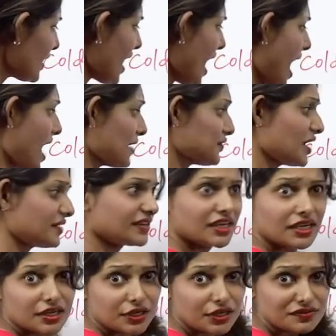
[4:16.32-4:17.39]
Have you ever
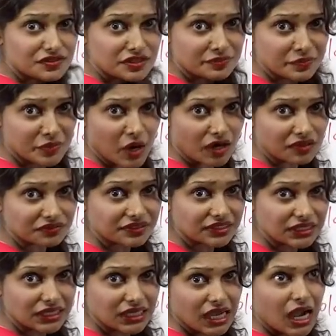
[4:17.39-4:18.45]
heard of drip
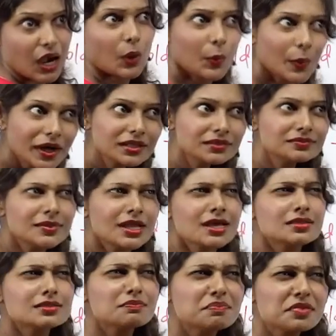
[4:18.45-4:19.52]
coffee? Well,
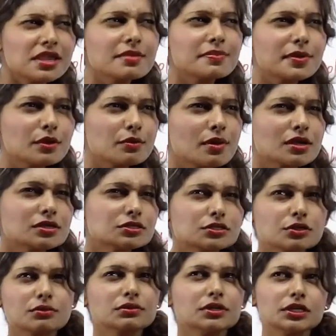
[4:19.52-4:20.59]
the people who are
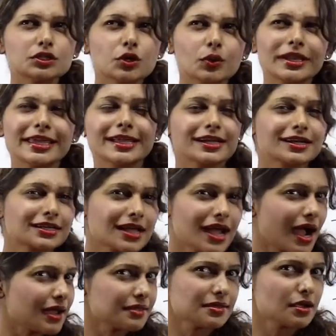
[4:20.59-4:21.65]
totally,
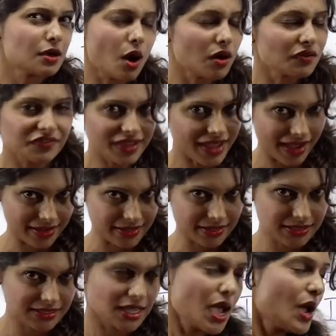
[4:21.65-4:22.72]
I think, coffee
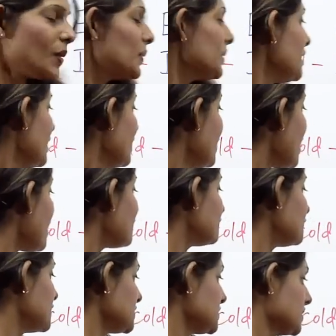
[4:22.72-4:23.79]
addicts will
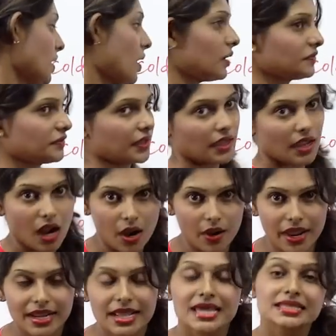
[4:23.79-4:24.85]
love this coffee, all
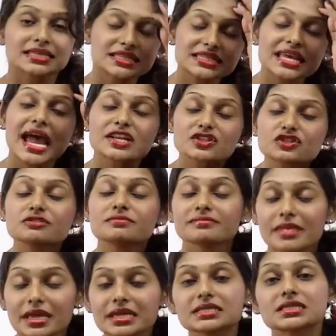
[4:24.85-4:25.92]
right? This is actually
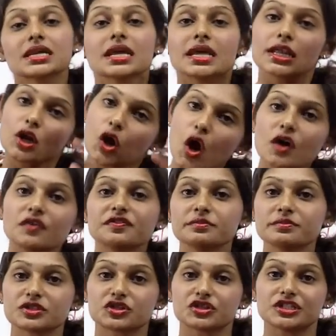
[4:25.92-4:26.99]
made in coffee
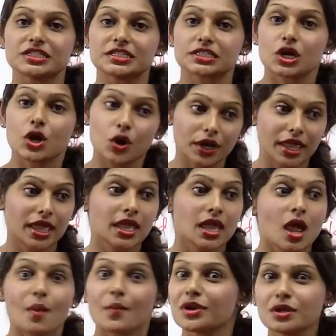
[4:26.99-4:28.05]
machines, okay?
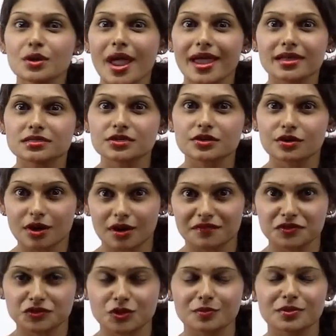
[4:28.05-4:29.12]
When you enter a
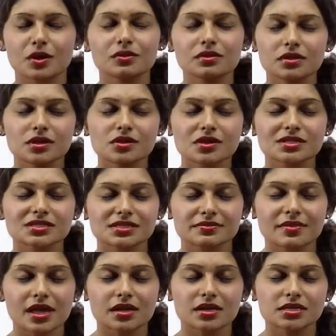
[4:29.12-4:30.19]
coffee shop, the only thing you can
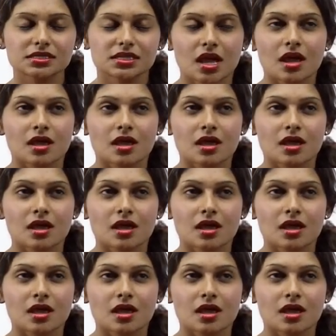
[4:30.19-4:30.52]
smell is